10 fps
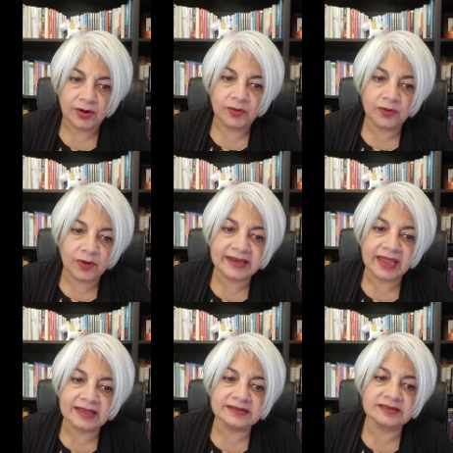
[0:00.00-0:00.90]
What
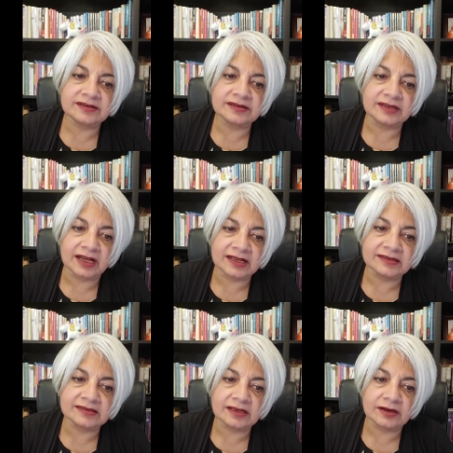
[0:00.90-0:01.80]
answer
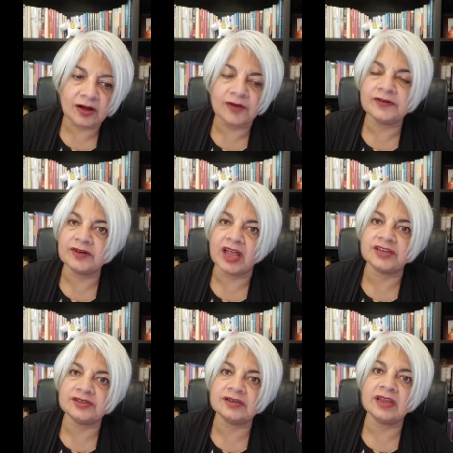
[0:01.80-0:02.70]
does law of
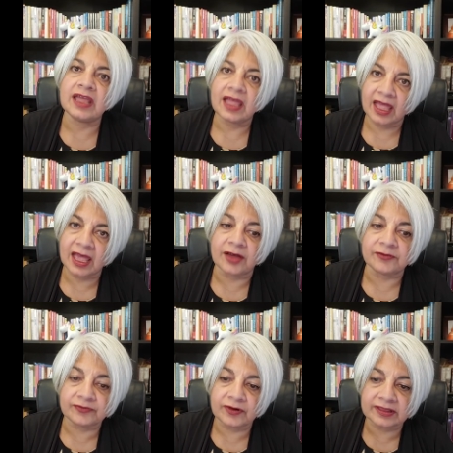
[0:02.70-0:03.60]
attraction have
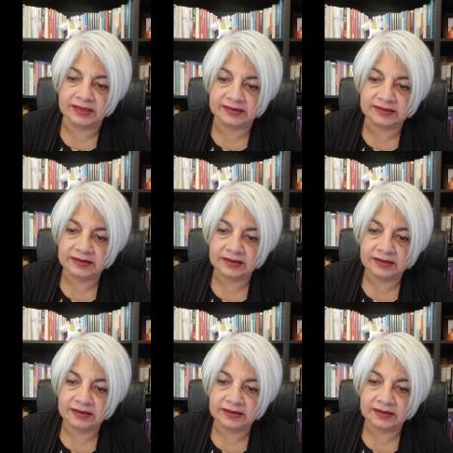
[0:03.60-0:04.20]
for this?